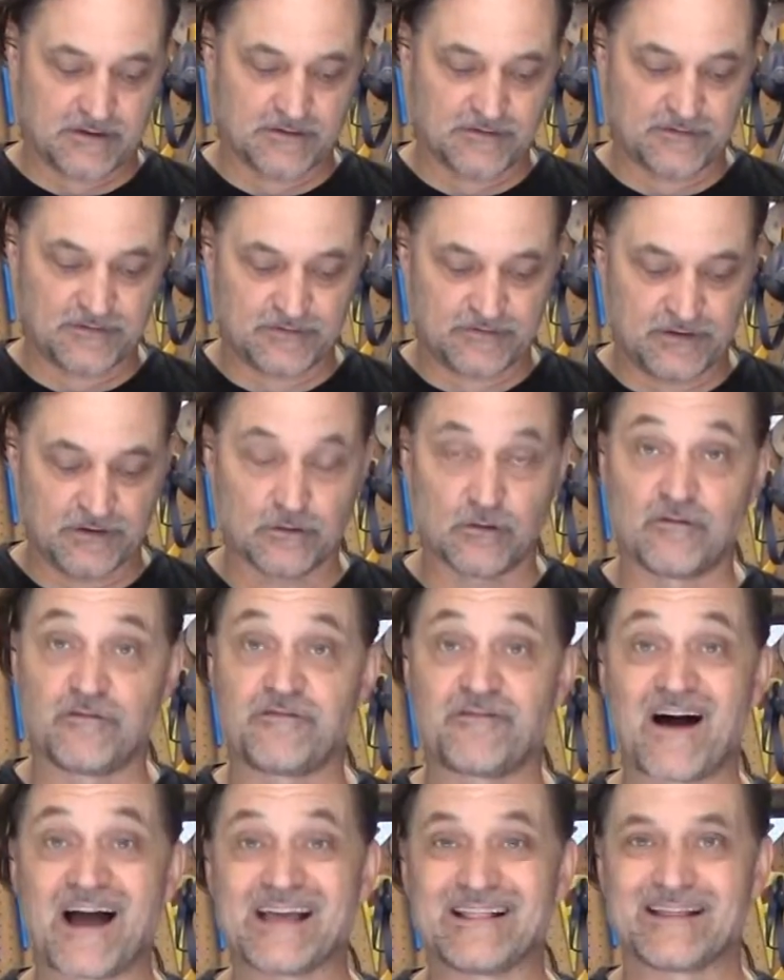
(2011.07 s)
steel
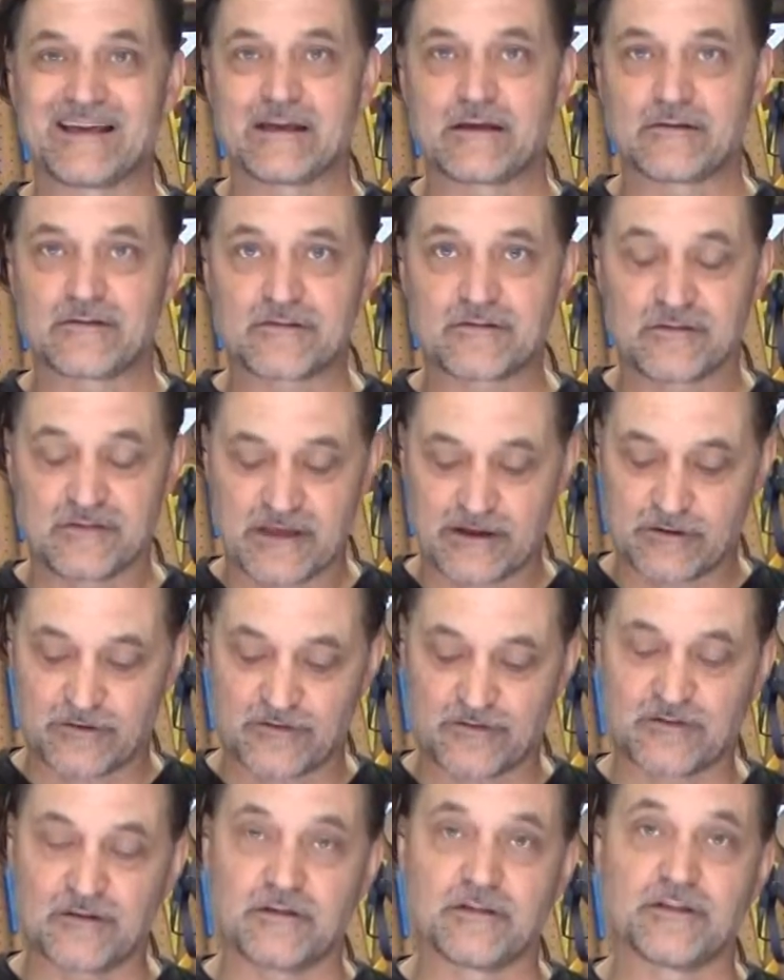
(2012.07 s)
filings that are
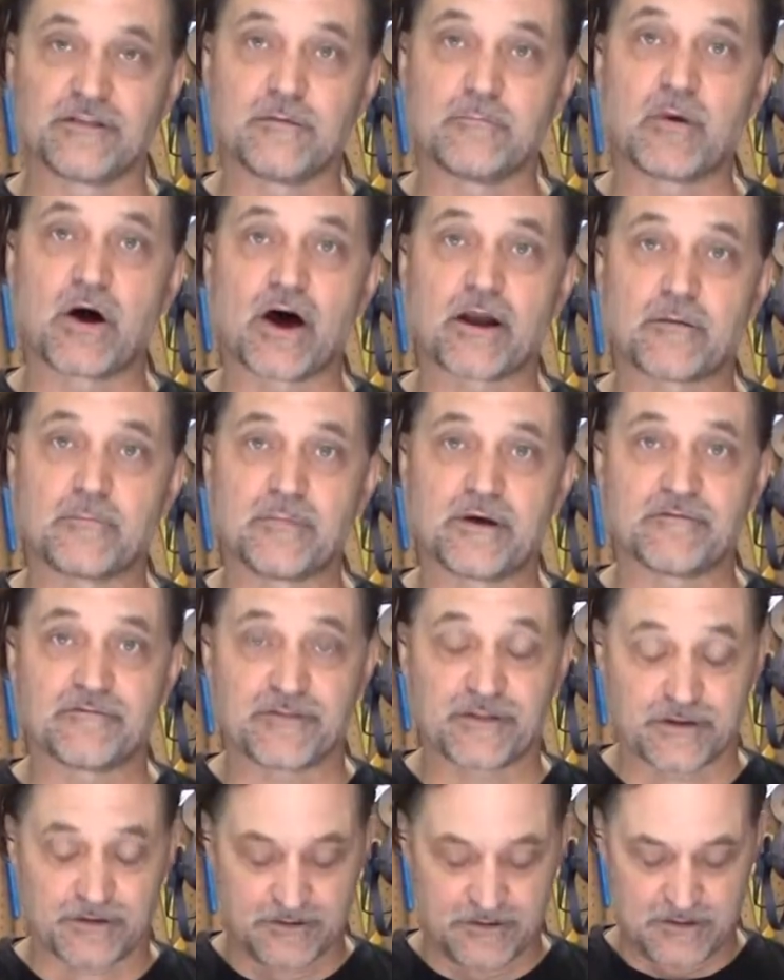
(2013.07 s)
still at the bottom
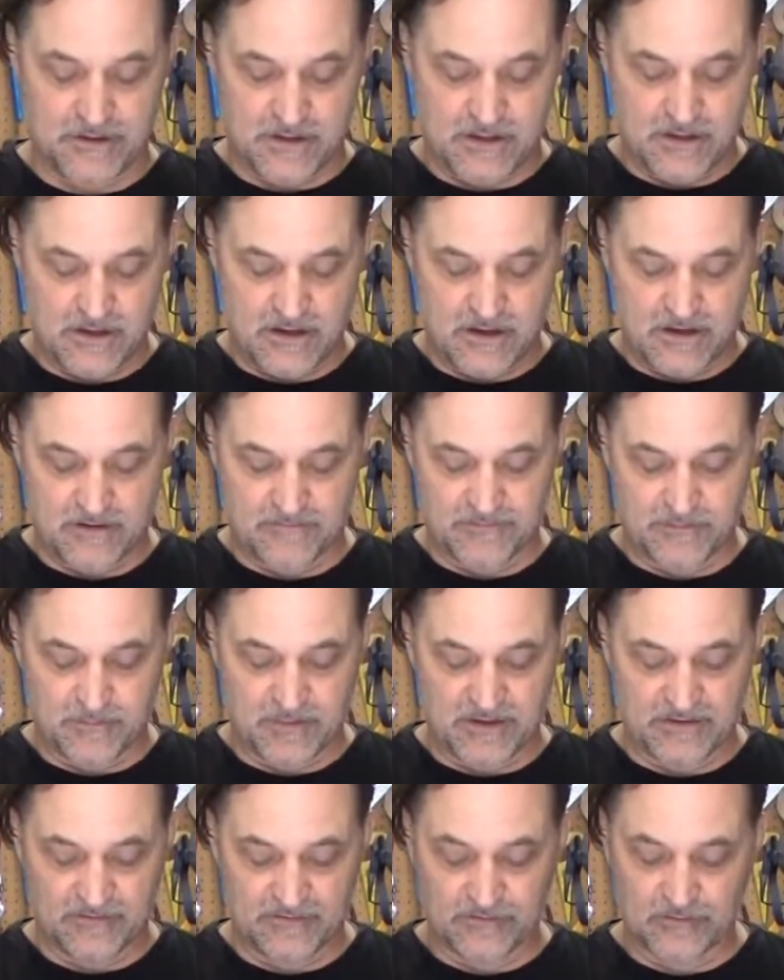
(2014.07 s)
of the
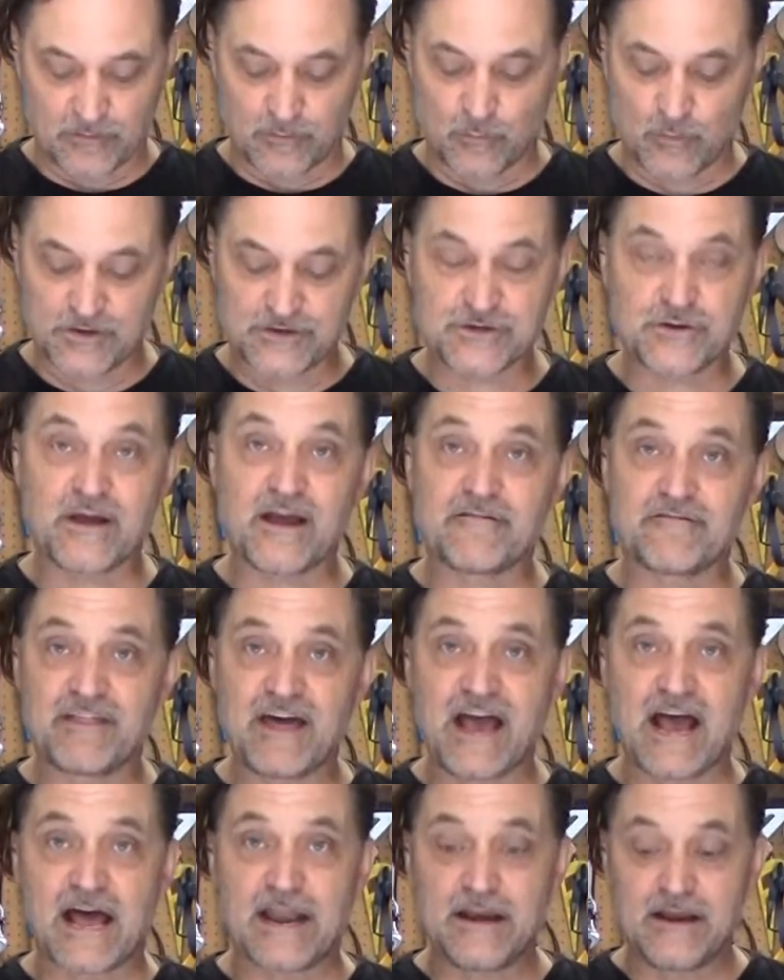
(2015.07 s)
piece. So then once you have
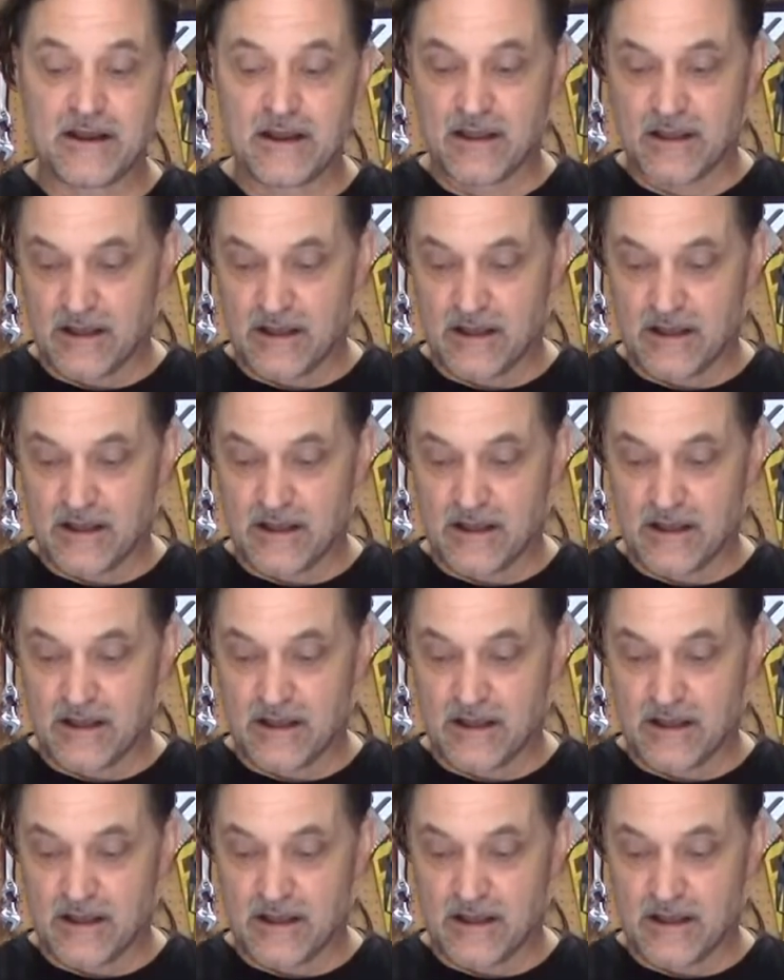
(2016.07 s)
that,